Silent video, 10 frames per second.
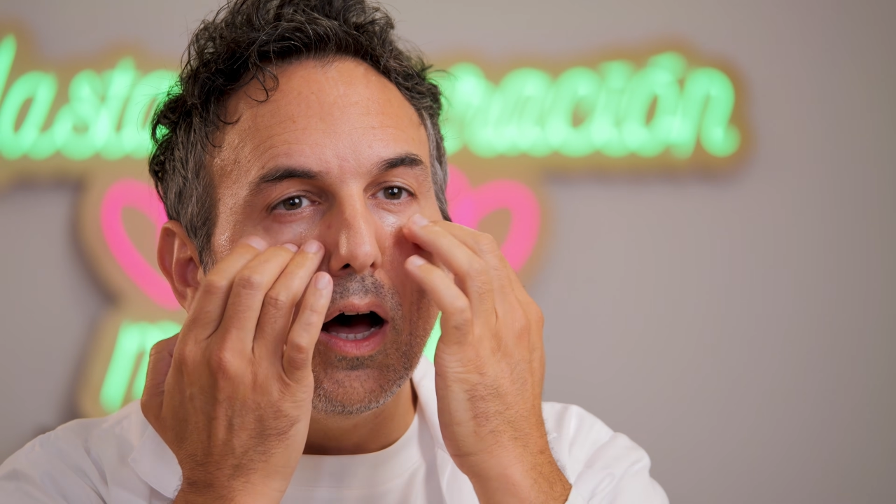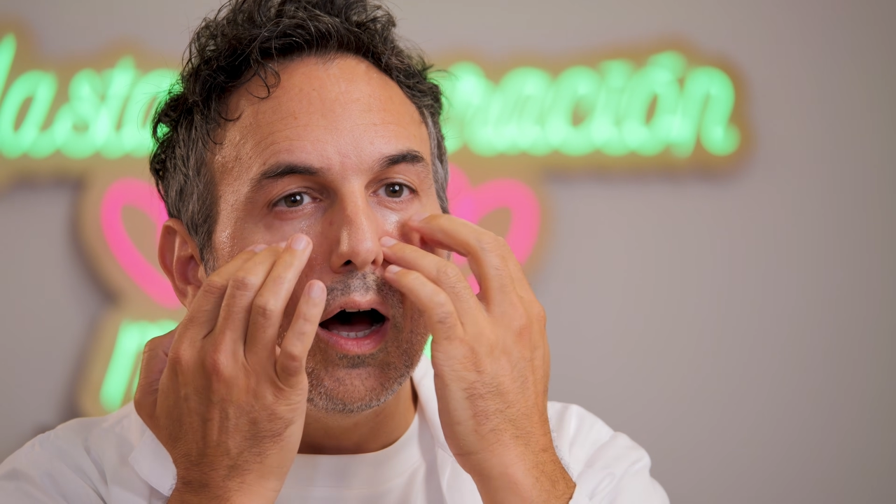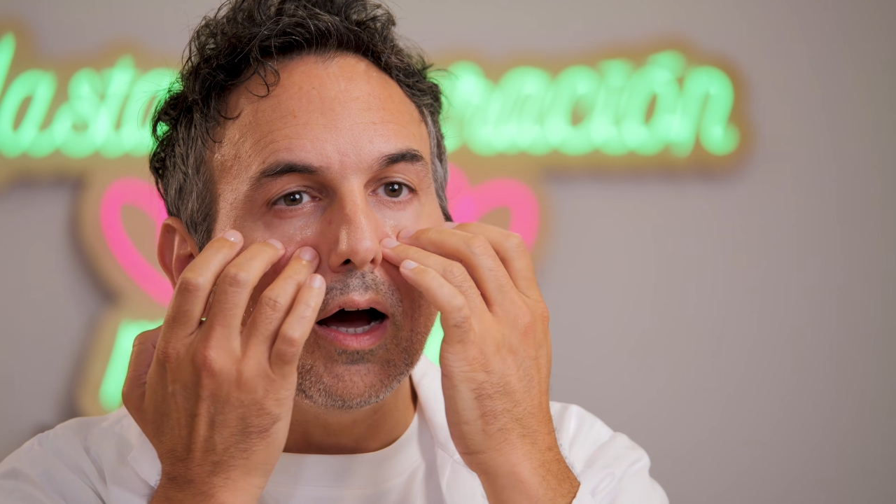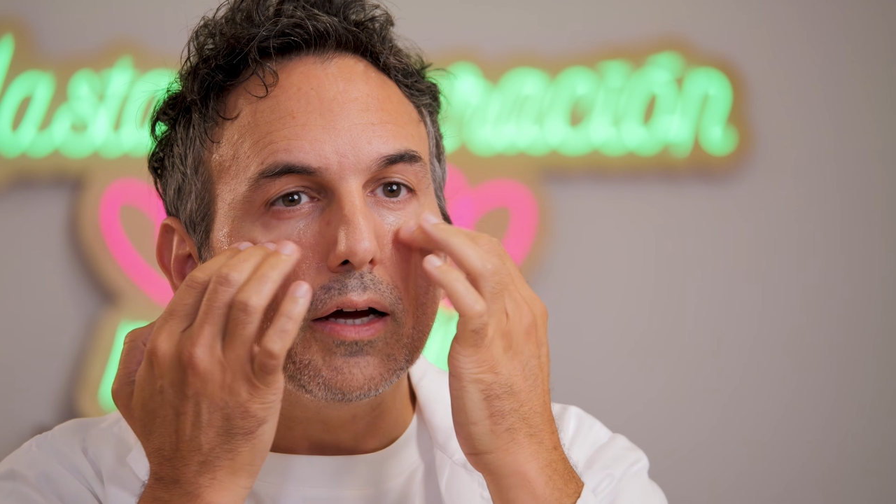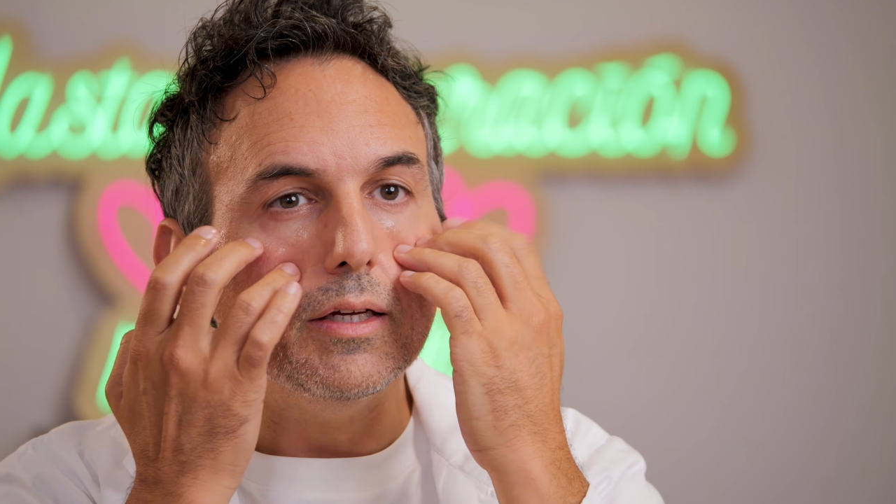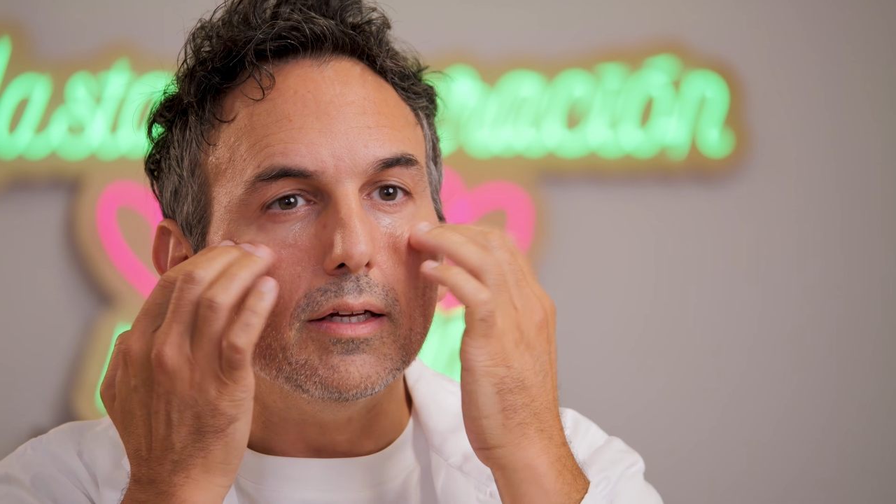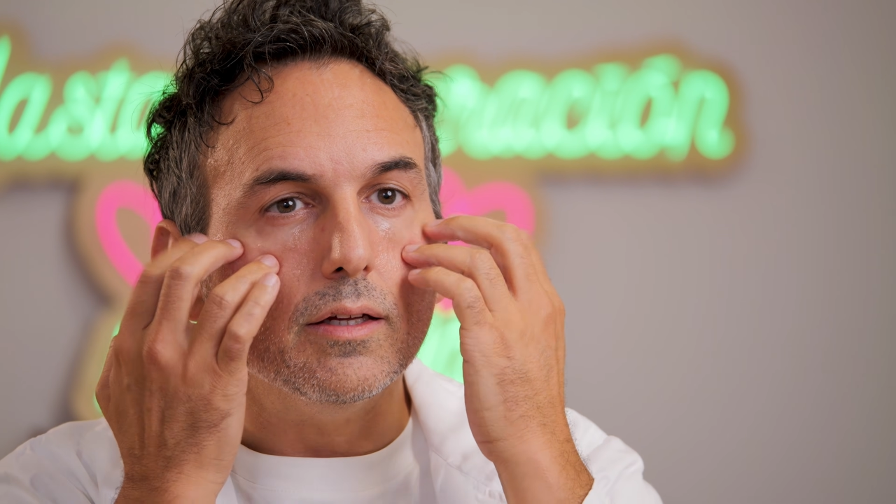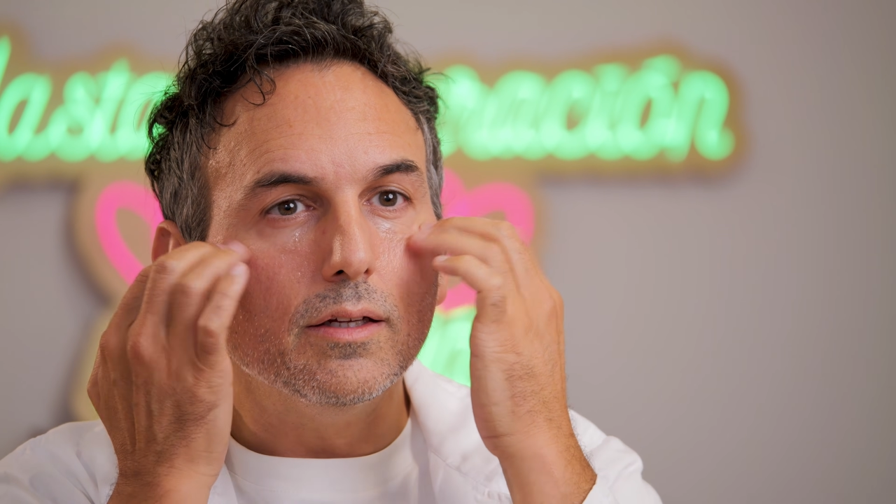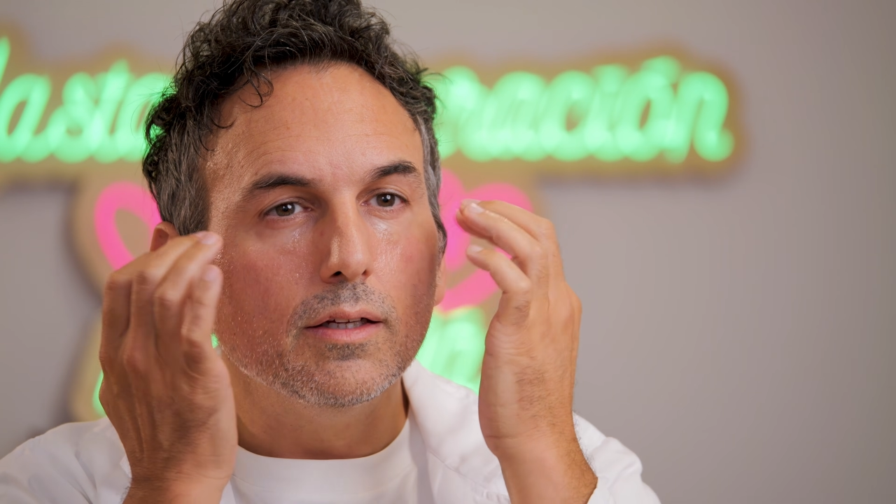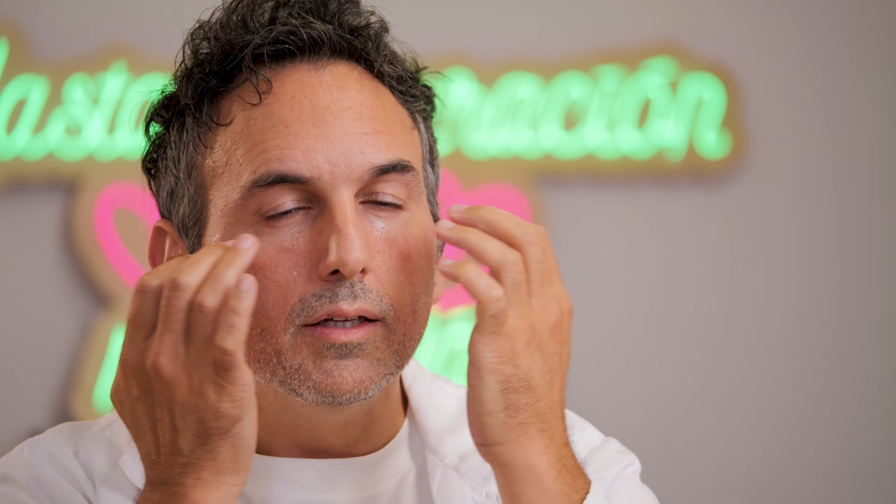Here,
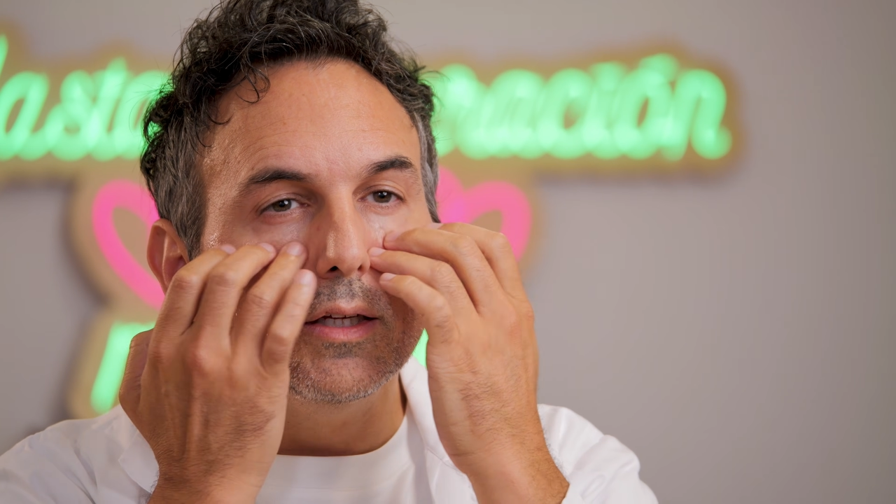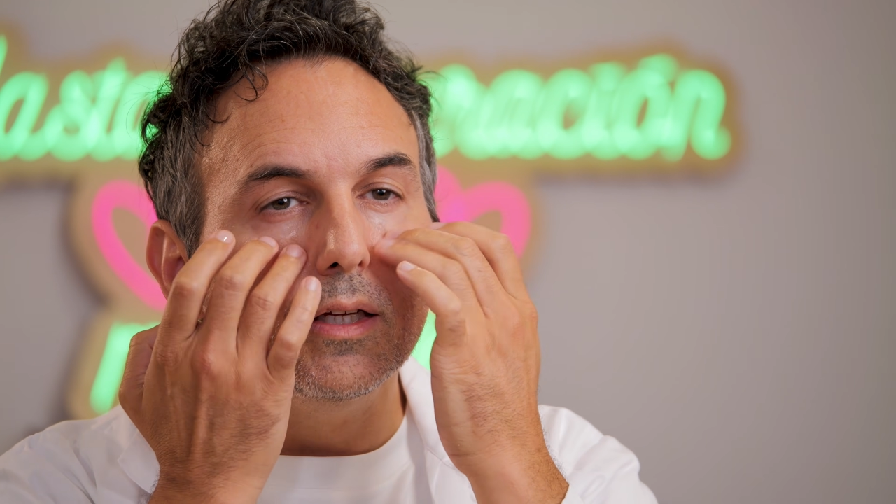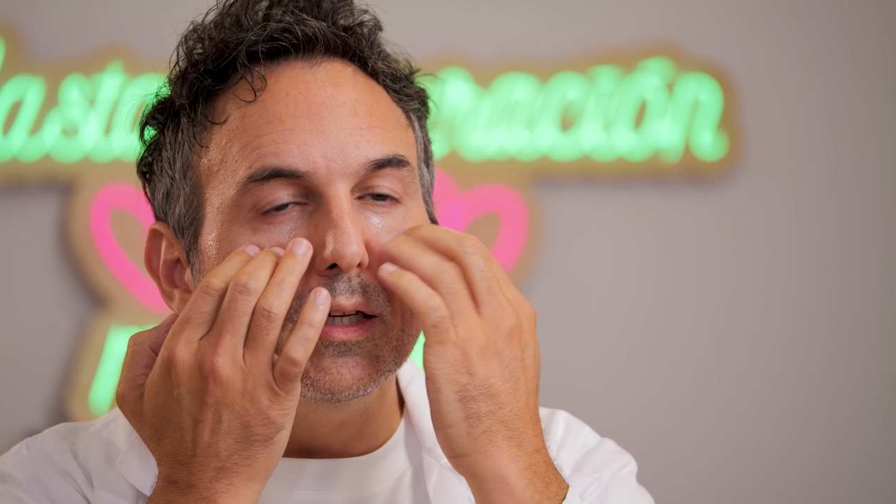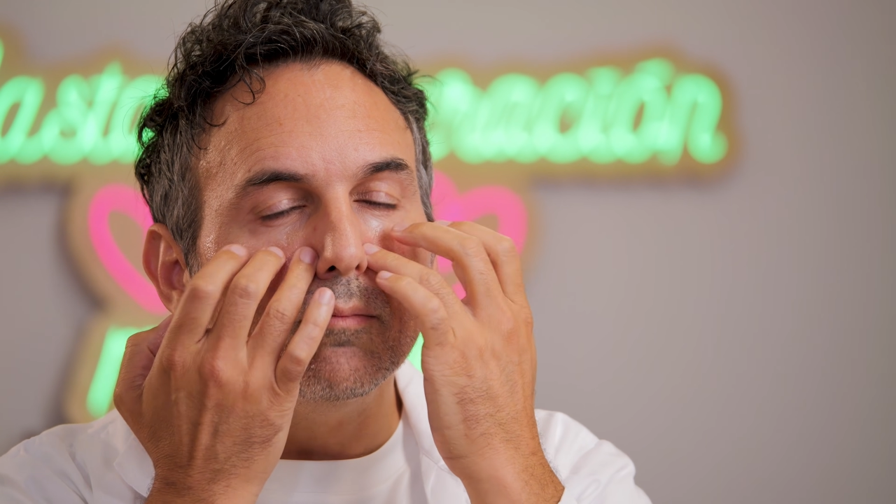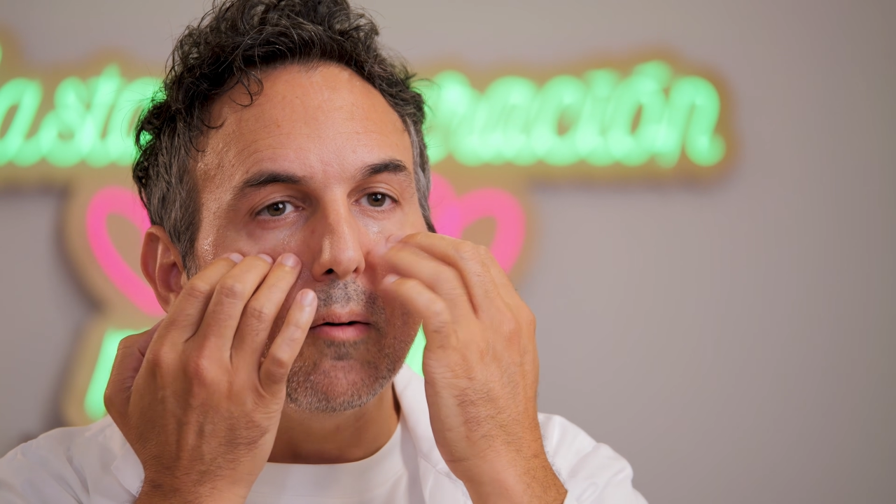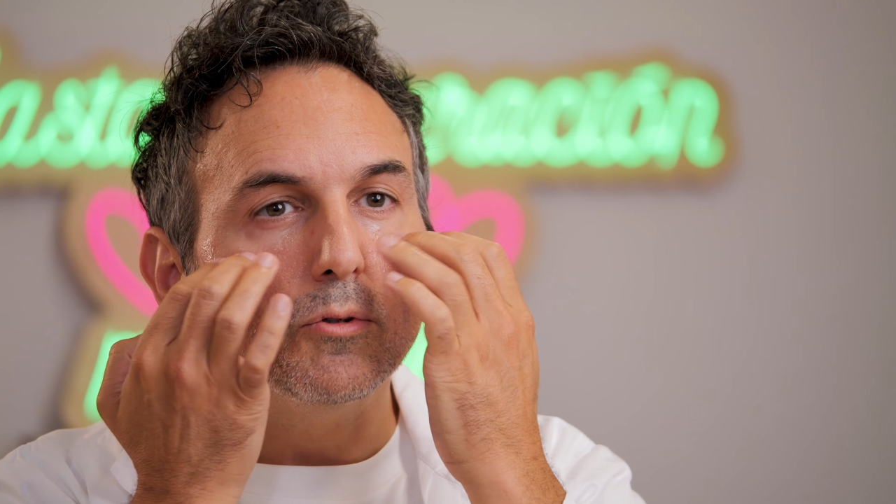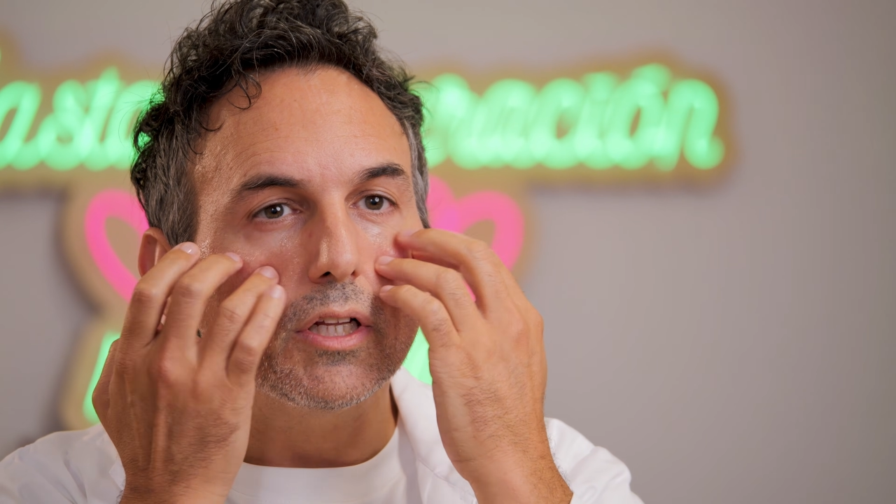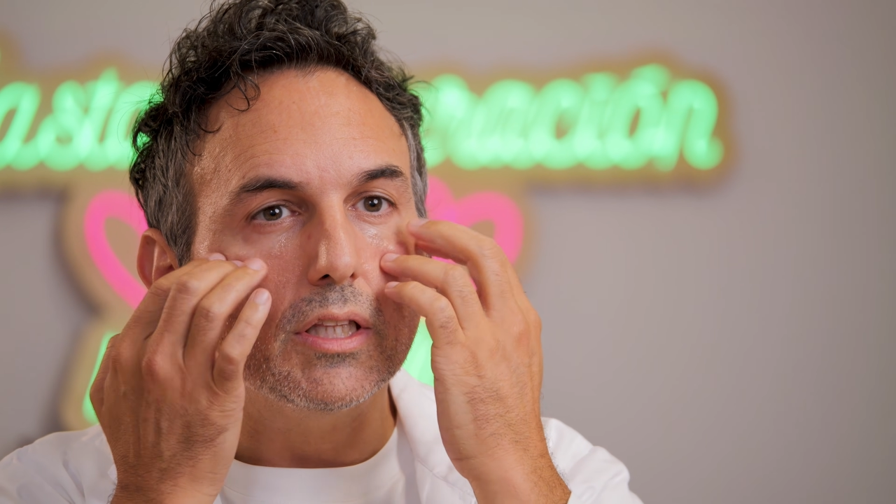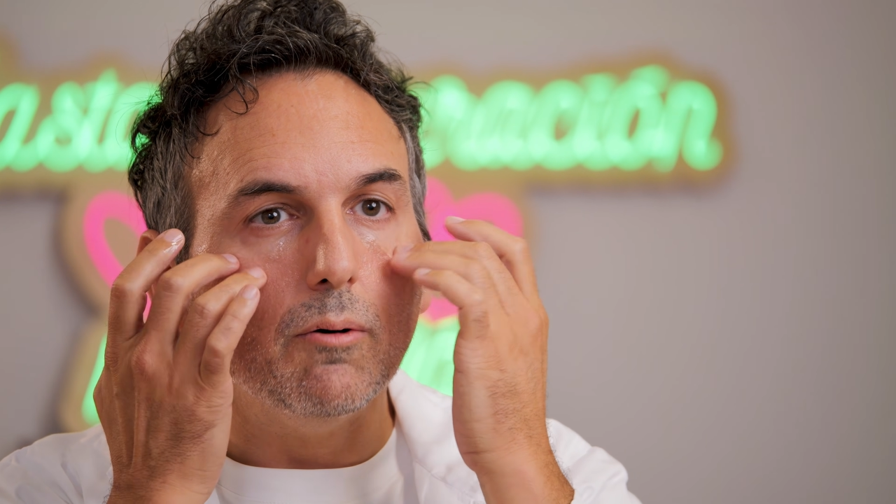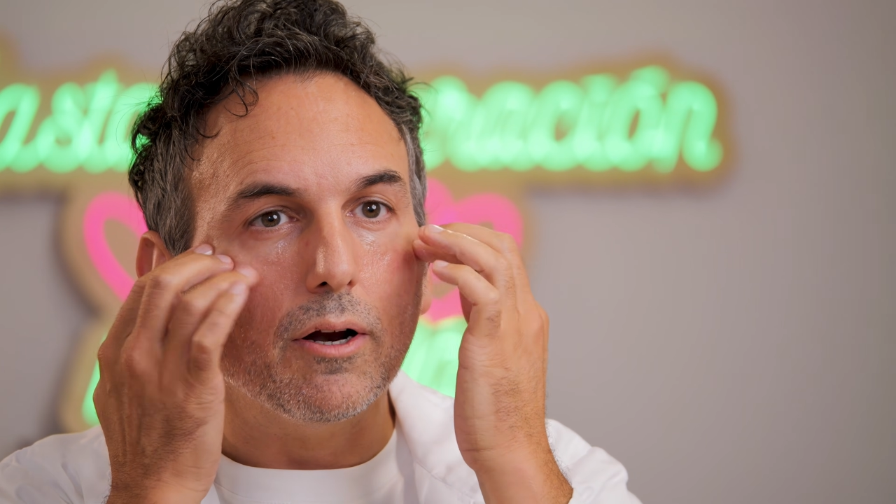let's
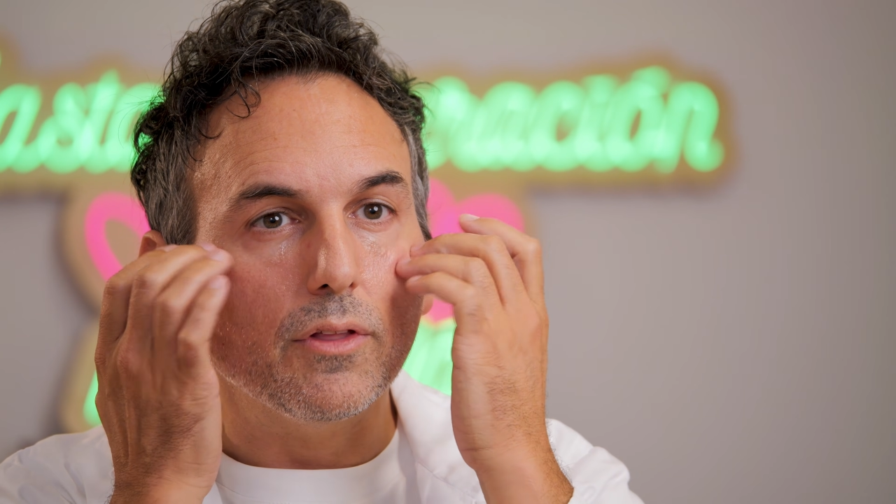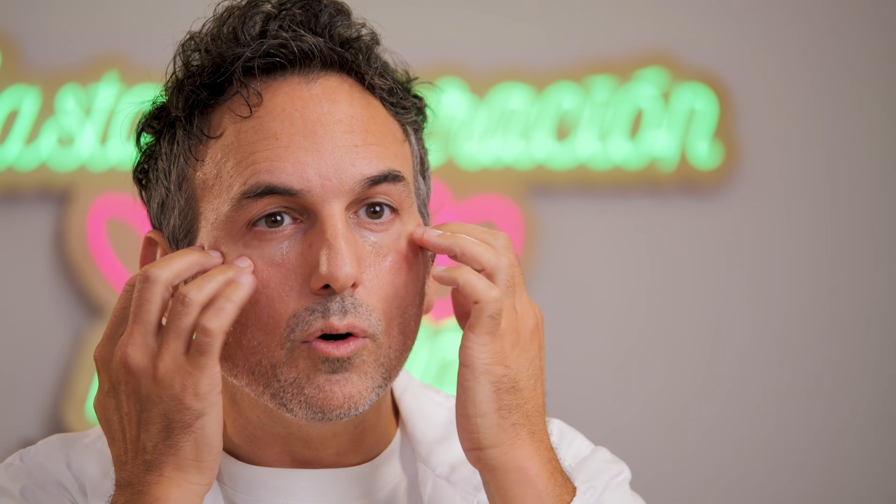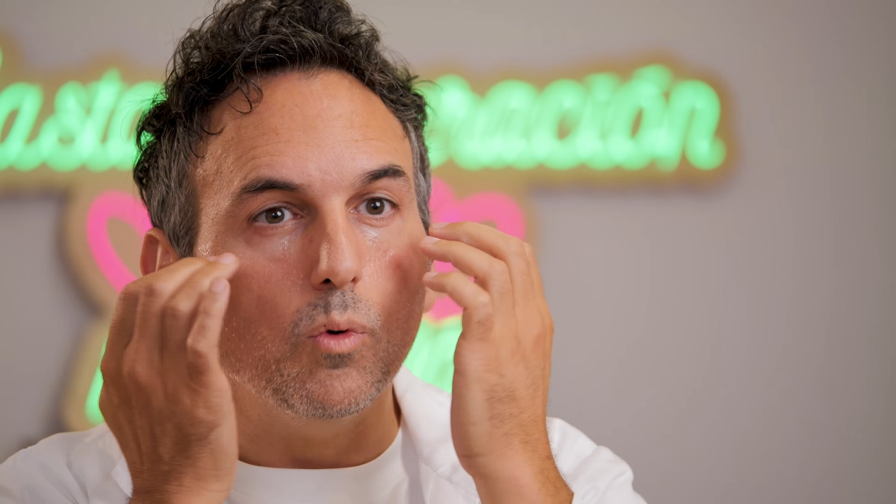activate